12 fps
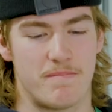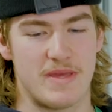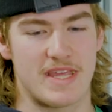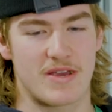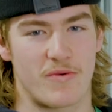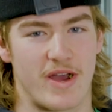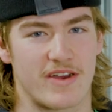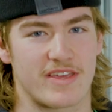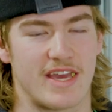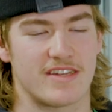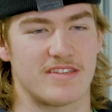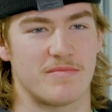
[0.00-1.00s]
Being a
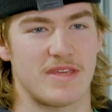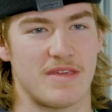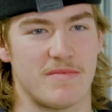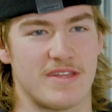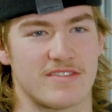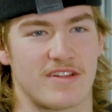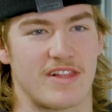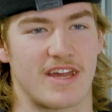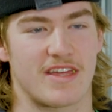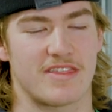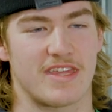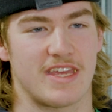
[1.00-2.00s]
Wildcat to me means a lot
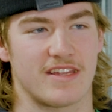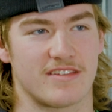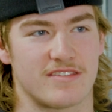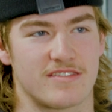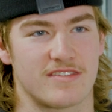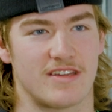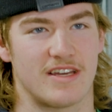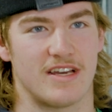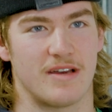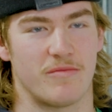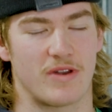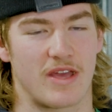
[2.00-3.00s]
of things.
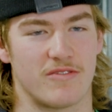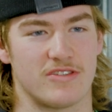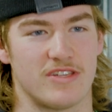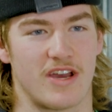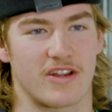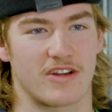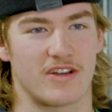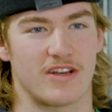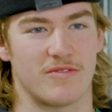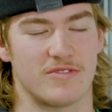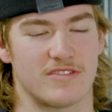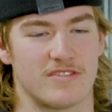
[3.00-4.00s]
When I was younger,
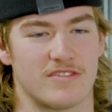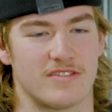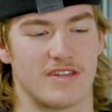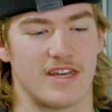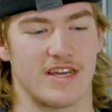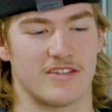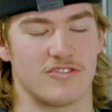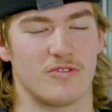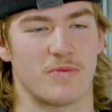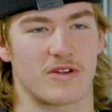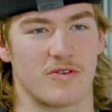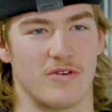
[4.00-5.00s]
it was
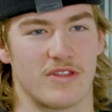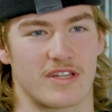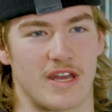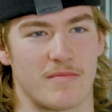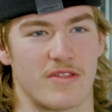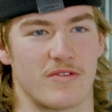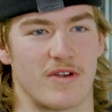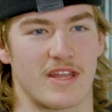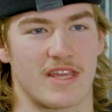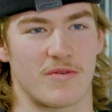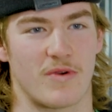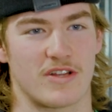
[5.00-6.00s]
super cool to come to the
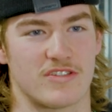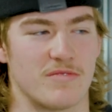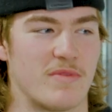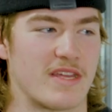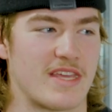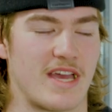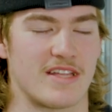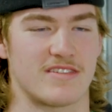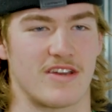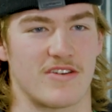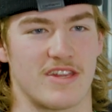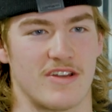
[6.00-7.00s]
rink and watch the big cats
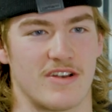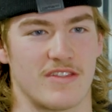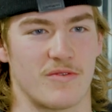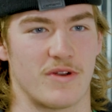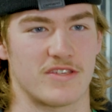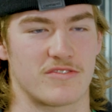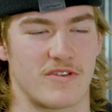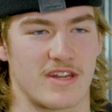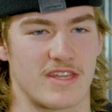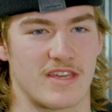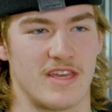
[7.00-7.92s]
out here in the West Rink.